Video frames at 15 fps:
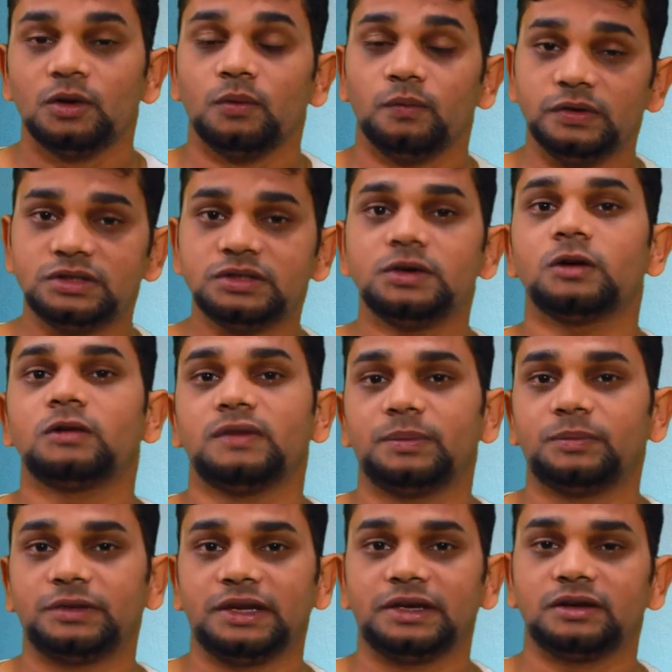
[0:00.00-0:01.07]
Visit our
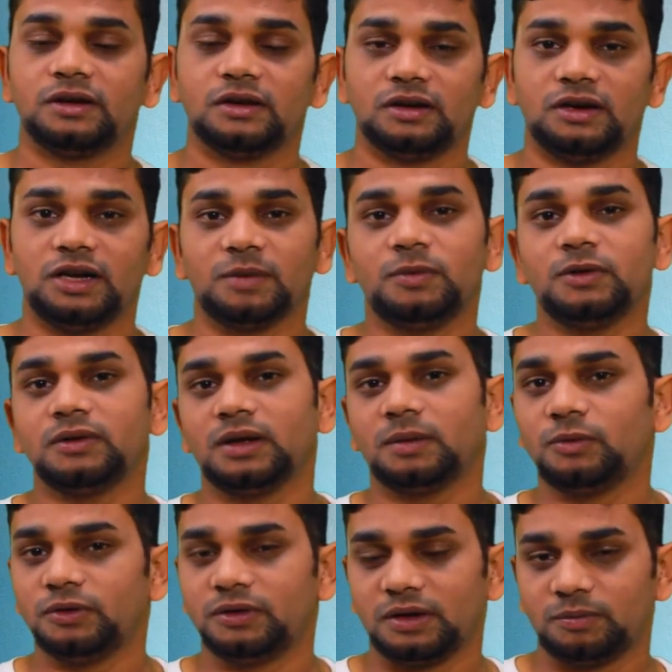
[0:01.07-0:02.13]
website
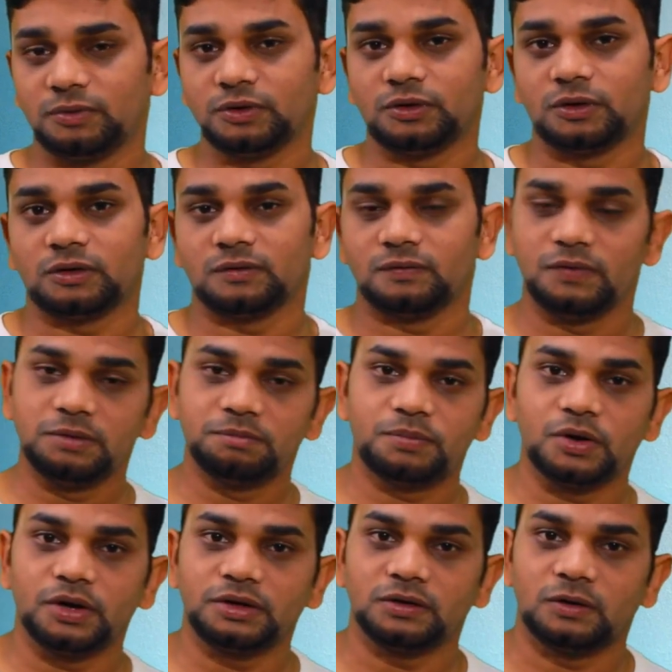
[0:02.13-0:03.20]

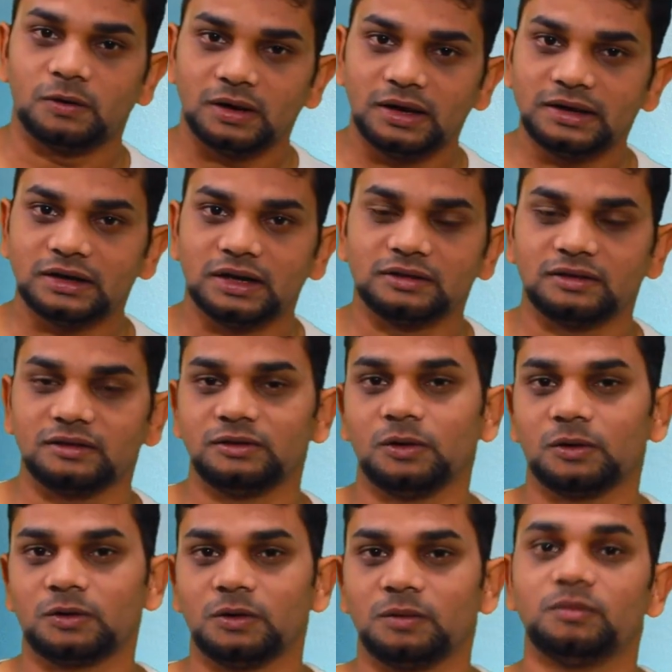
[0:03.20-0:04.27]

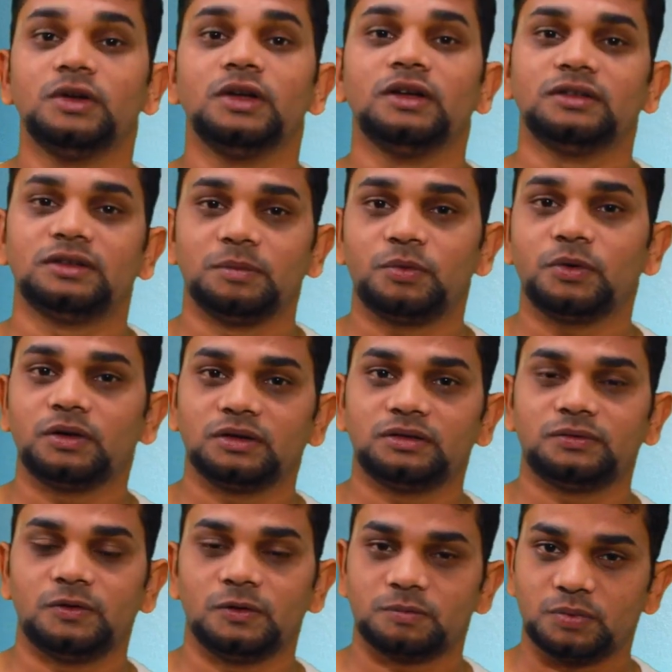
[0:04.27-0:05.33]
www.winpointonlineclasses.com. Support us
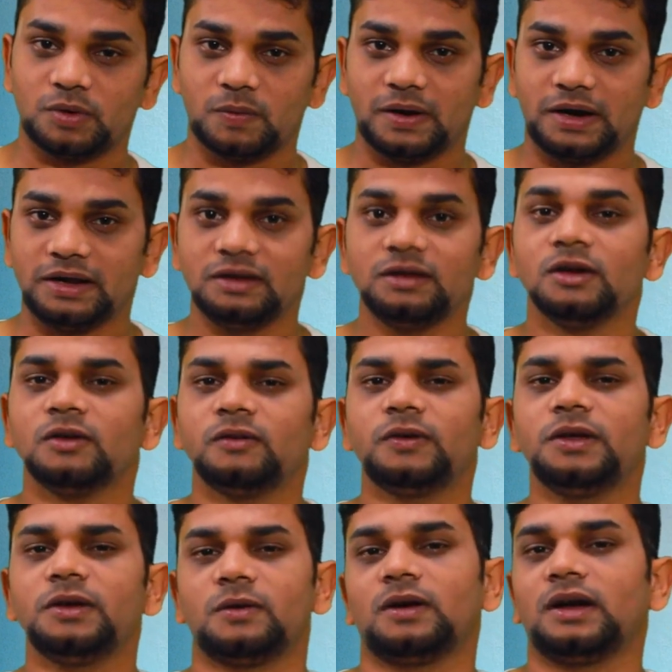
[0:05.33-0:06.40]
for providing
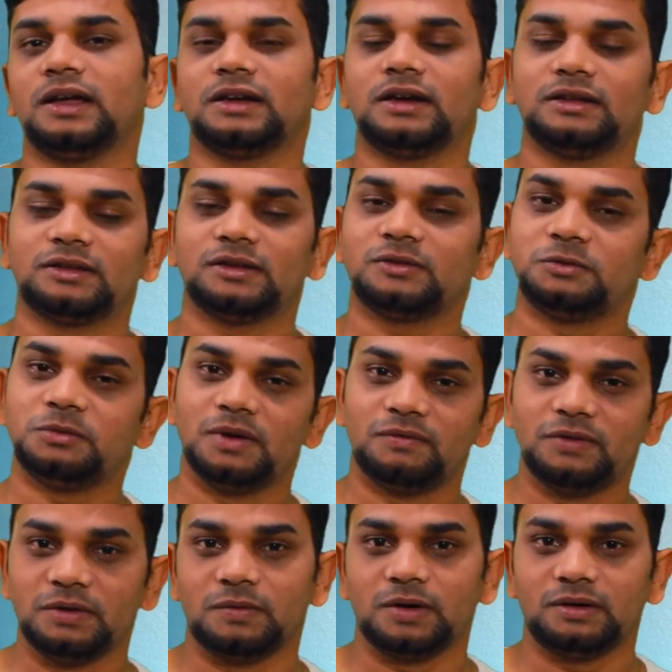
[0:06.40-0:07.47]
free online classes to
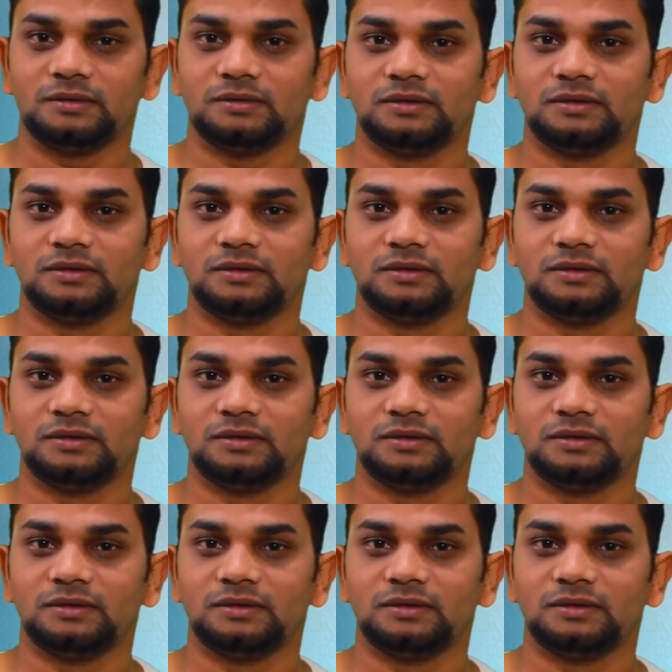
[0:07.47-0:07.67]
everyone.